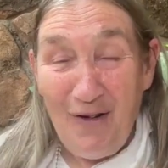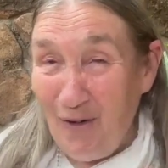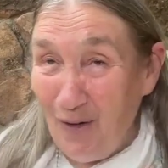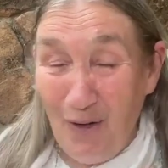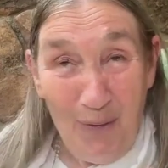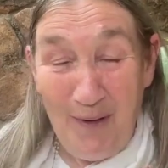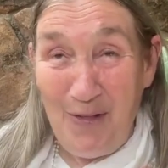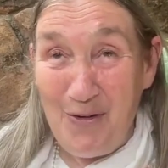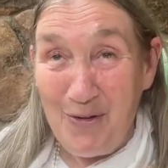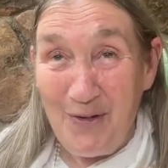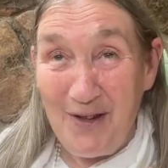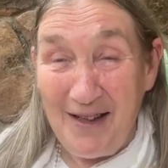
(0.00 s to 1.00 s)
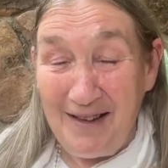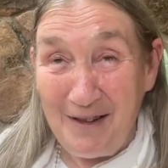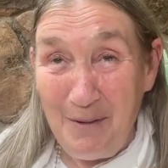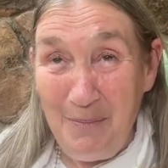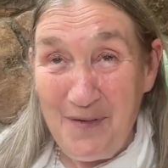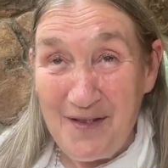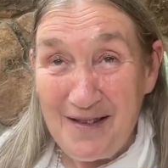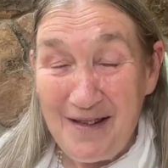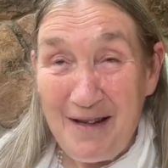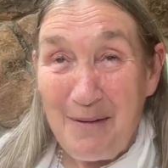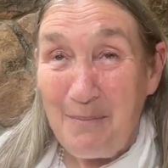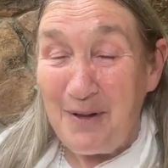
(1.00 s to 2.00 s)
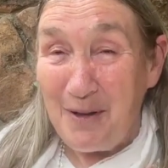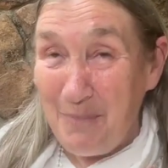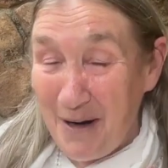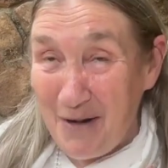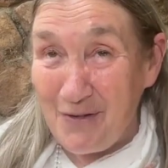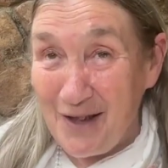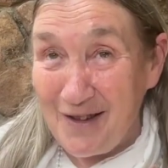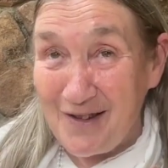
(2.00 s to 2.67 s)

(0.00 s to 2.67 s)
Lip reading: all went through the eclipse, but apparently